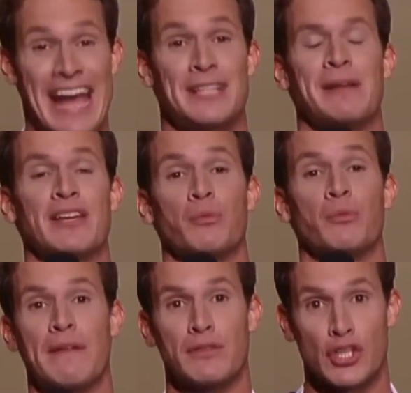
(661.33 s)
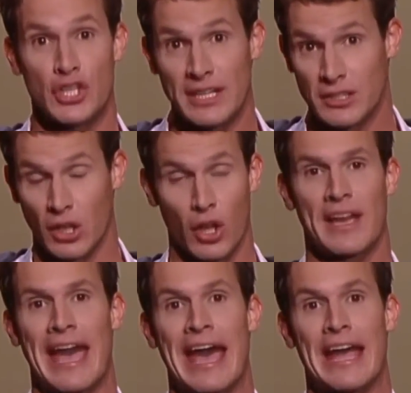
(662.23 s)
That's because we have shit to
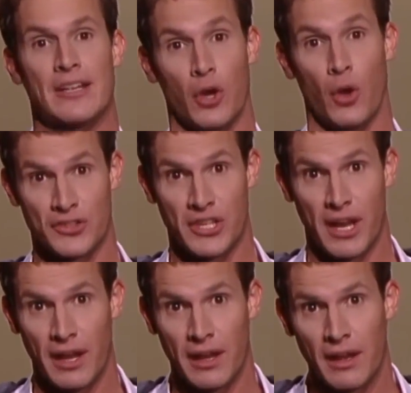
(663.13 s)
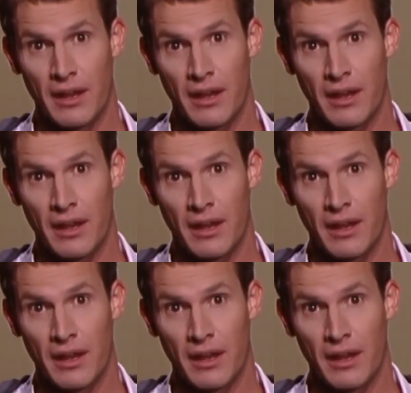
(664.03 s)
look at, Tulsa.